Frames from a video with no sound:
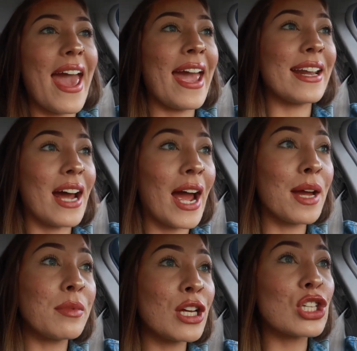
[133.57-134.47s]
and i
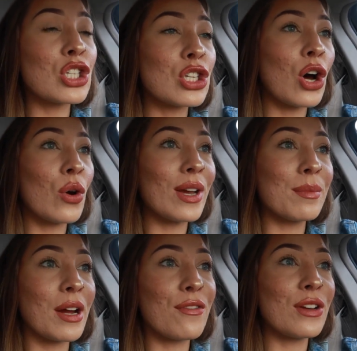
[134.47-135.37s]
am like so in my